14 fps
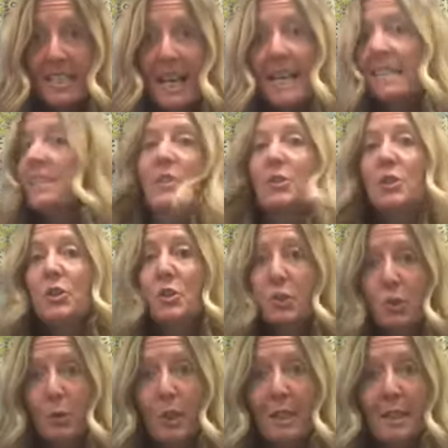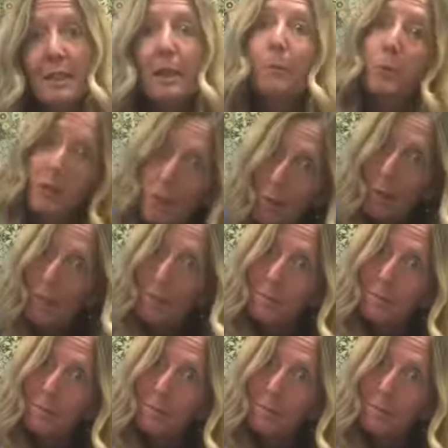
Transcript: says to do it, then we do it